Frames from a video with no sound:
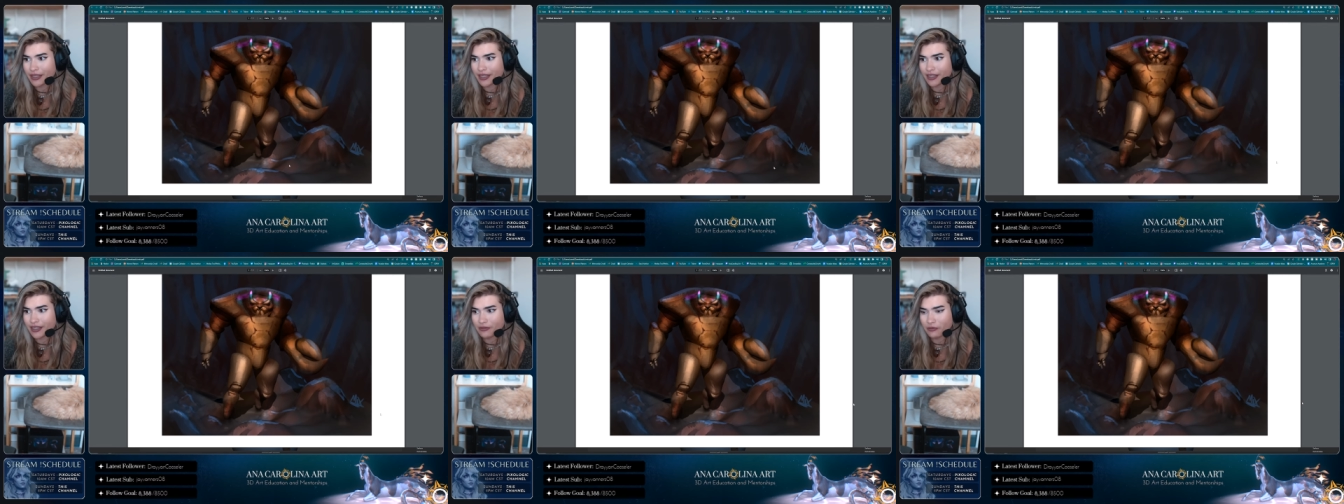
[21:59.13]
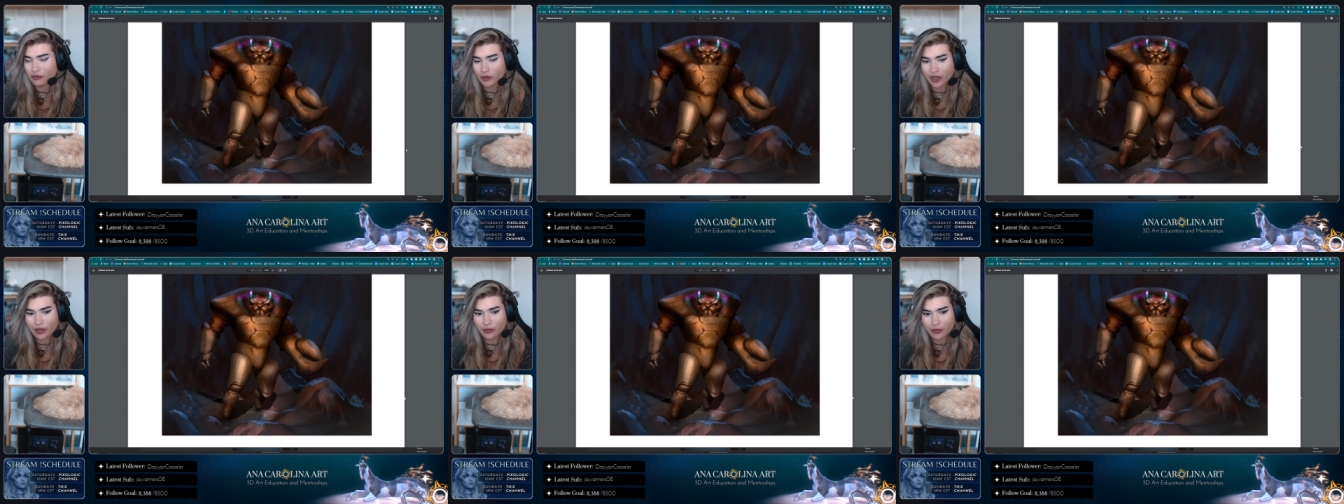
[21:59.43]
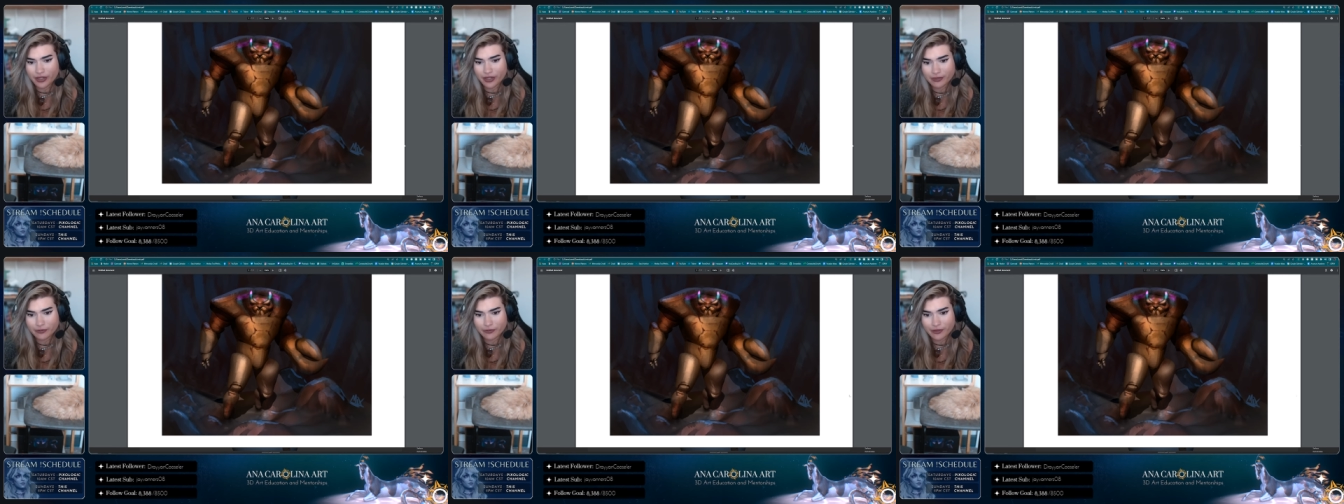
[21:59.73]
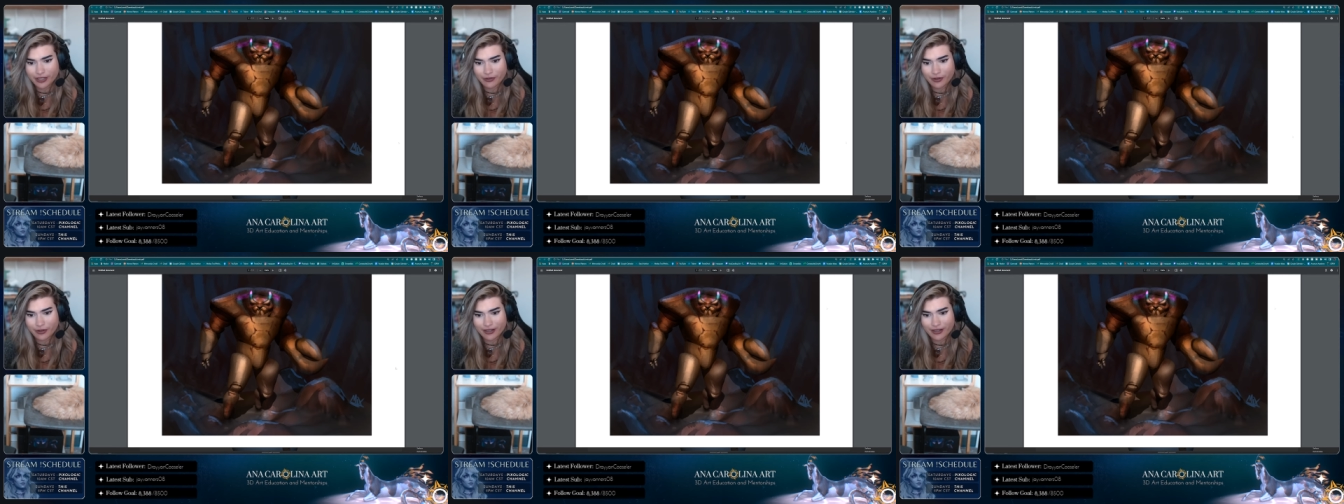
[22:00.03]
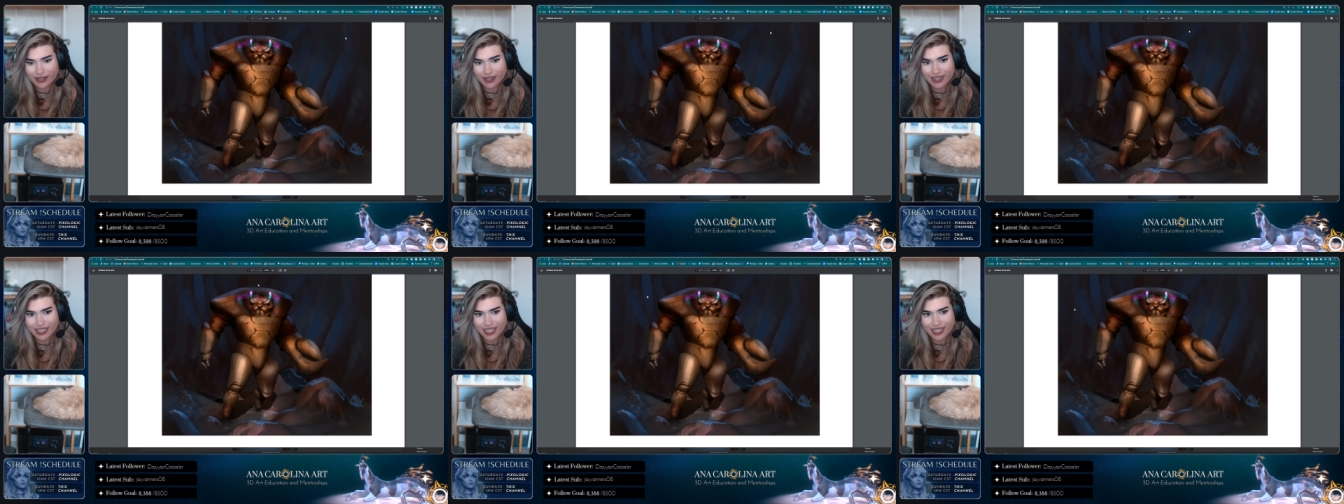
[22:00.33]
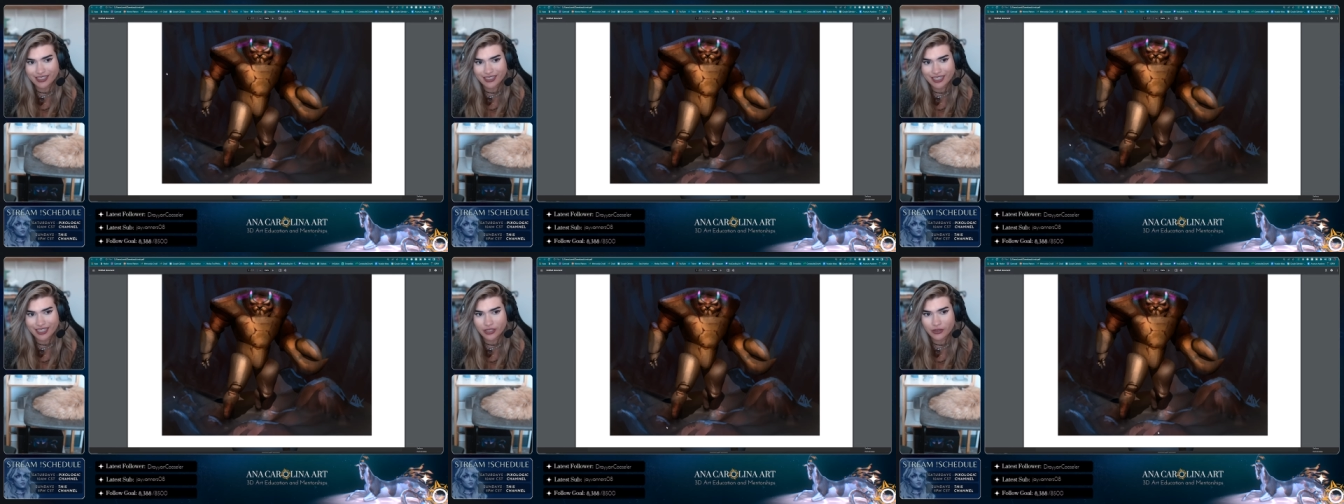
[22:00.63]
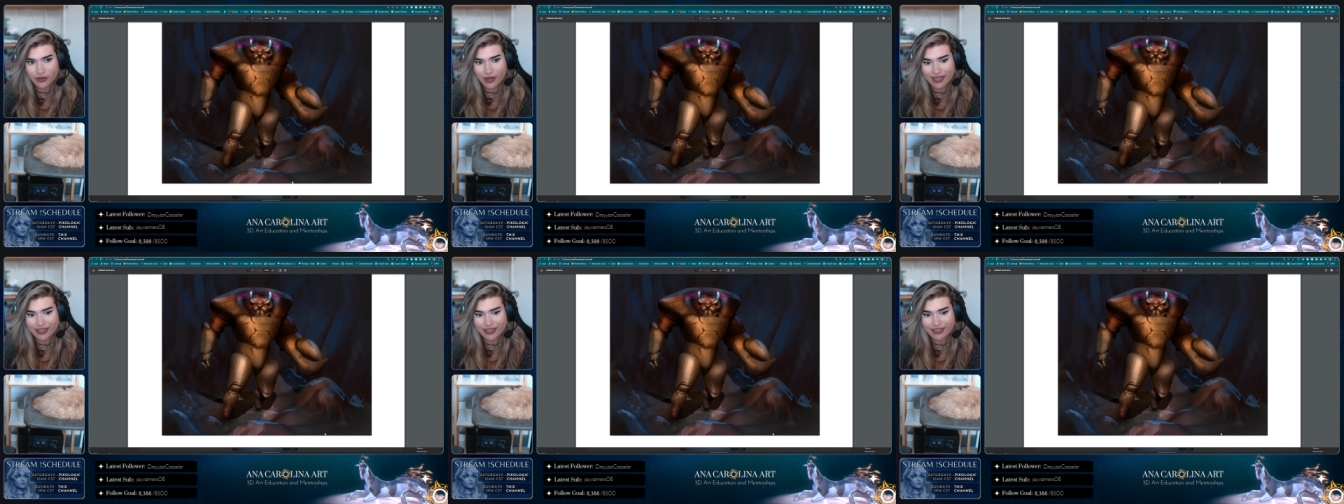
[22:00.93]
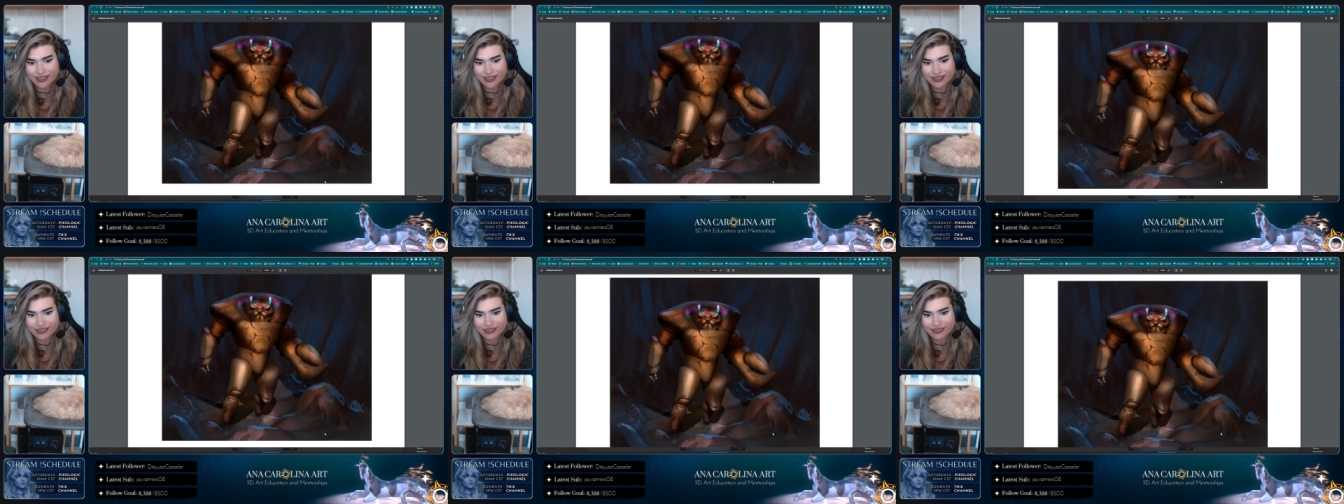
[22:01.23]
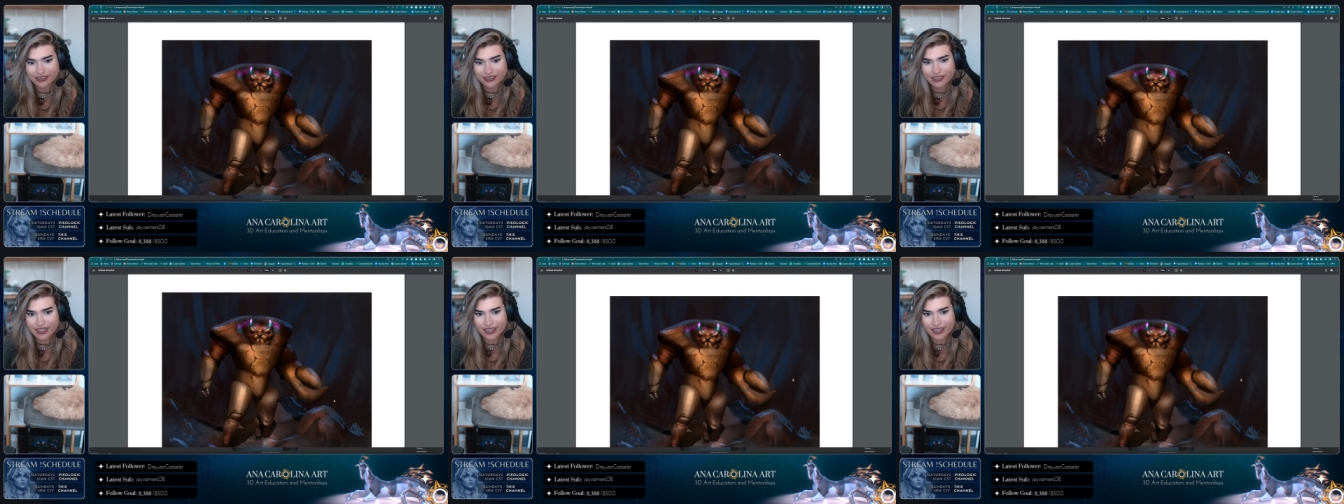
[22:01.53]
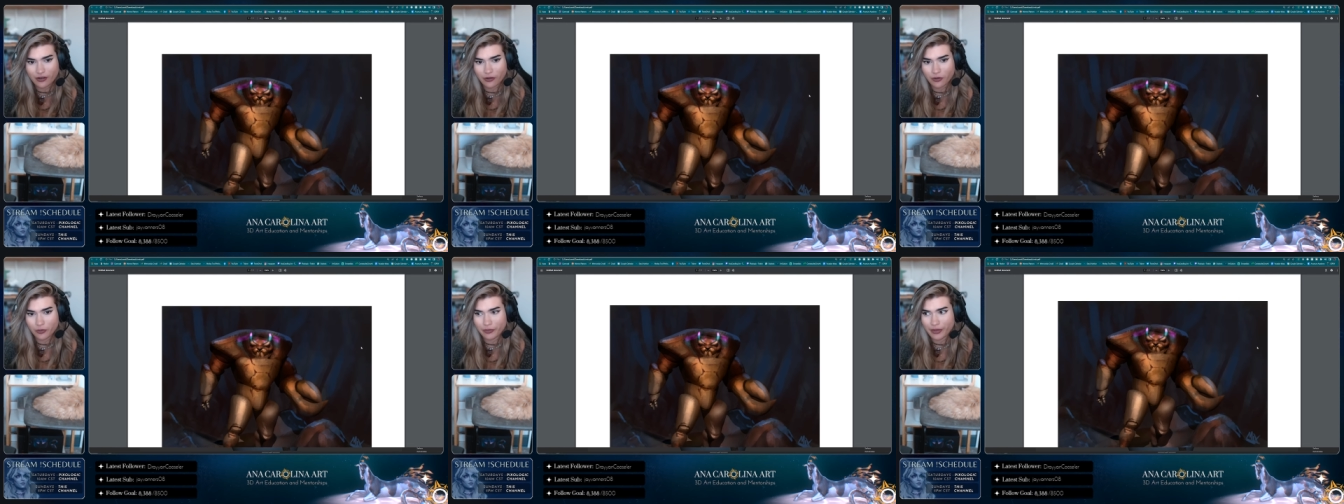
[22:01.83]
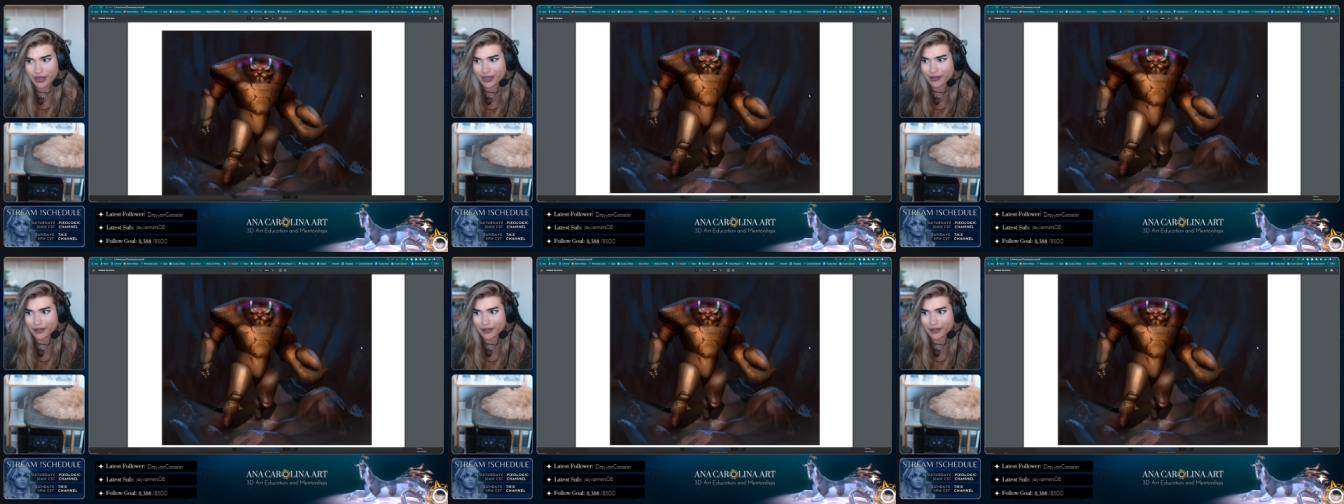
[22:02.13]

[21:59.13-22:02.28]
Like it works pretty well. And I like that you added like a whole